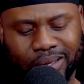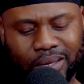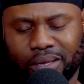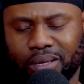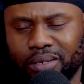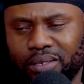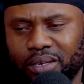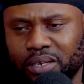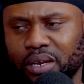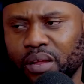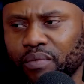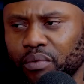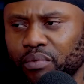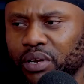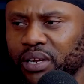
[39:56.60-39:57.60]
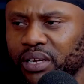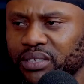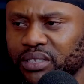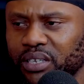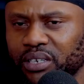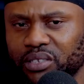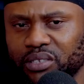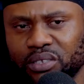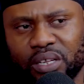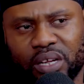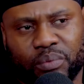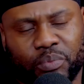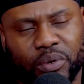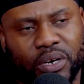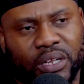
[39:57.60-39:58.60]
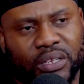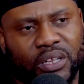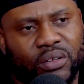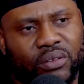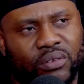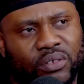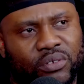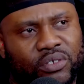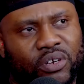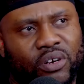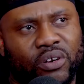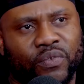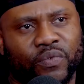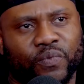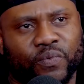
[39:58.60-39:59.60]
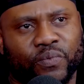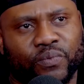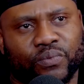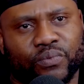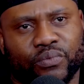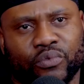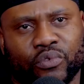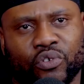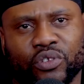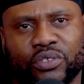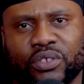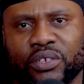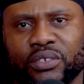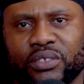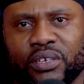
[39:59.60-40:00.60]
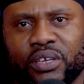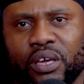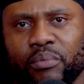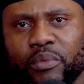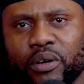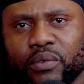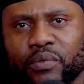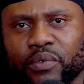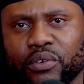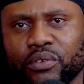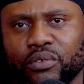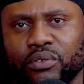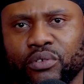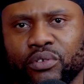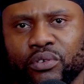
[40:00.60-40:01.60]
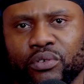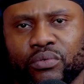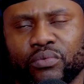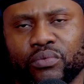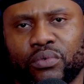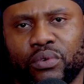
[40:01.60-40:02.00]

it never really extended to that. But I think there was a lot of good things that came out of it, you know.